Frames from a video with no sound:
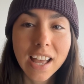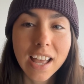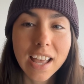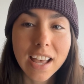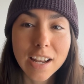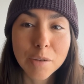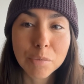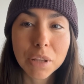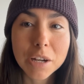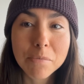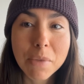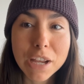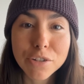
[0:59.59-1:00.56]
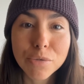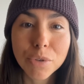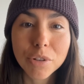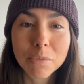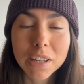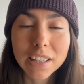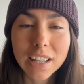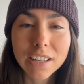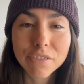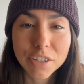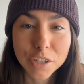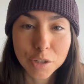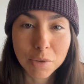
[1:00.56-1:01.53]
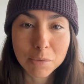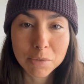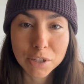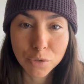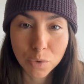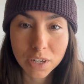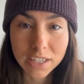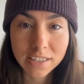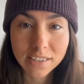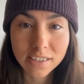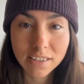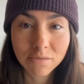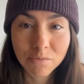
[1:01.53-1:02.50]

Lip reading: and it played a major role in my life until my mid-20s.